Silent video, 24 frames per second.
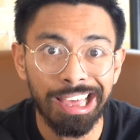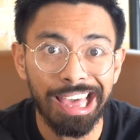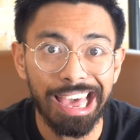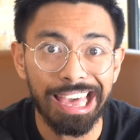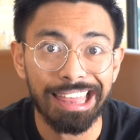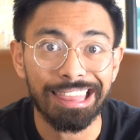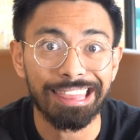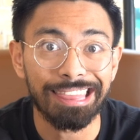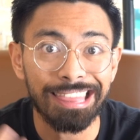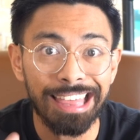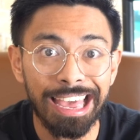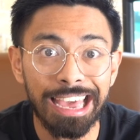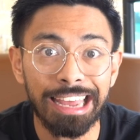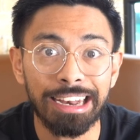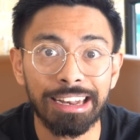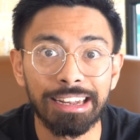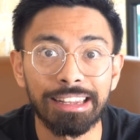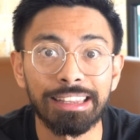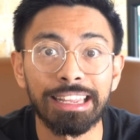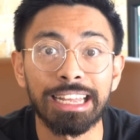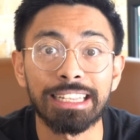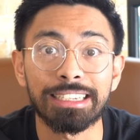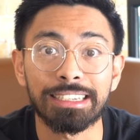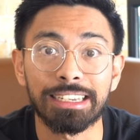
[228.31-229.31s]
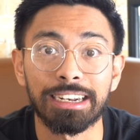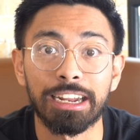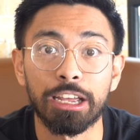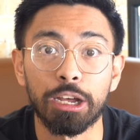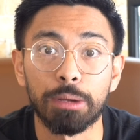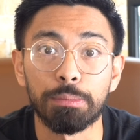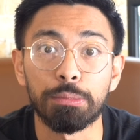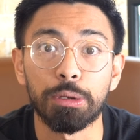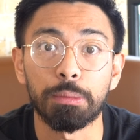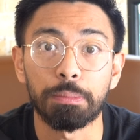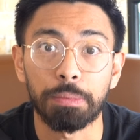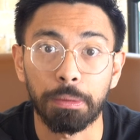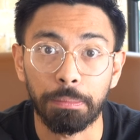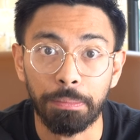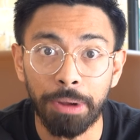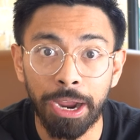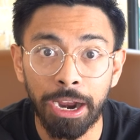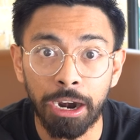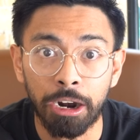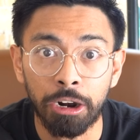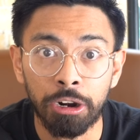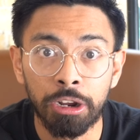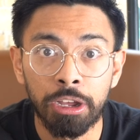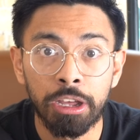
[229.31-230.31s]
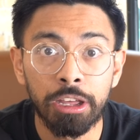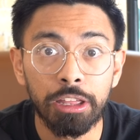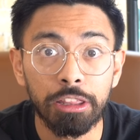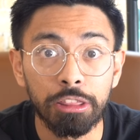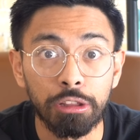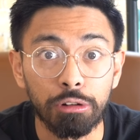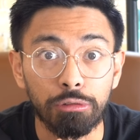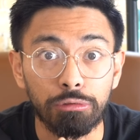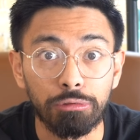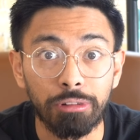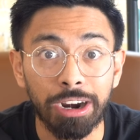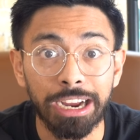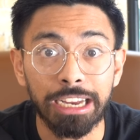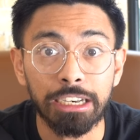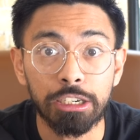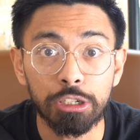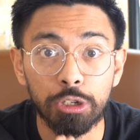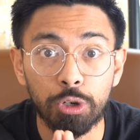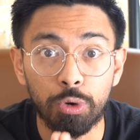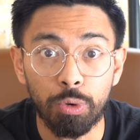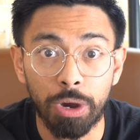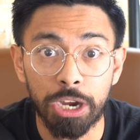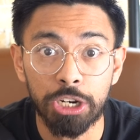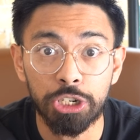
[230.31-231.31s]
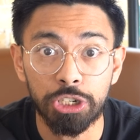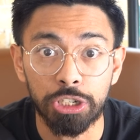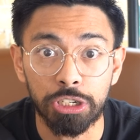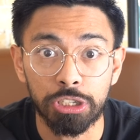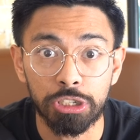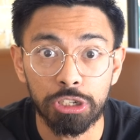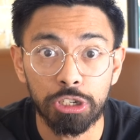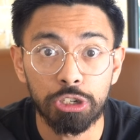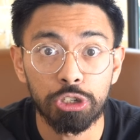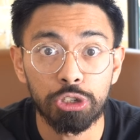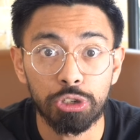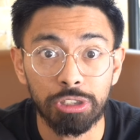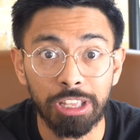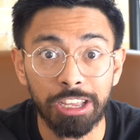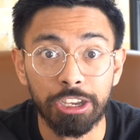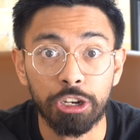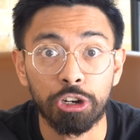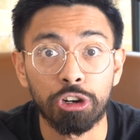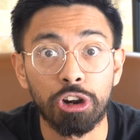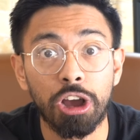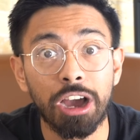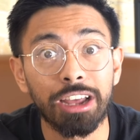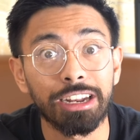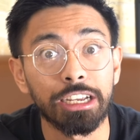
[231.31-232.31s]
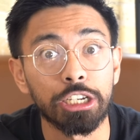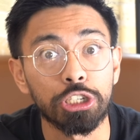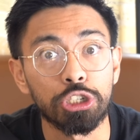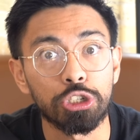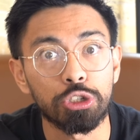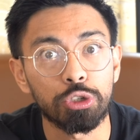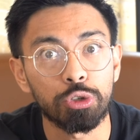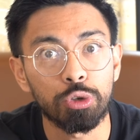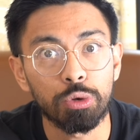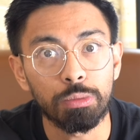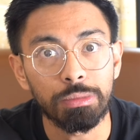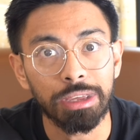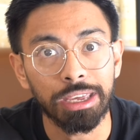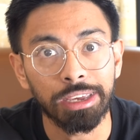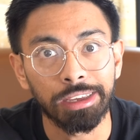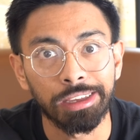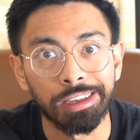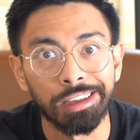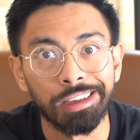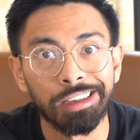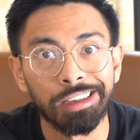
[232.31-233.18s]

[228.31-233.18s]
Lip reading: And then that's going to help you prepare the right questions so that you're not assuming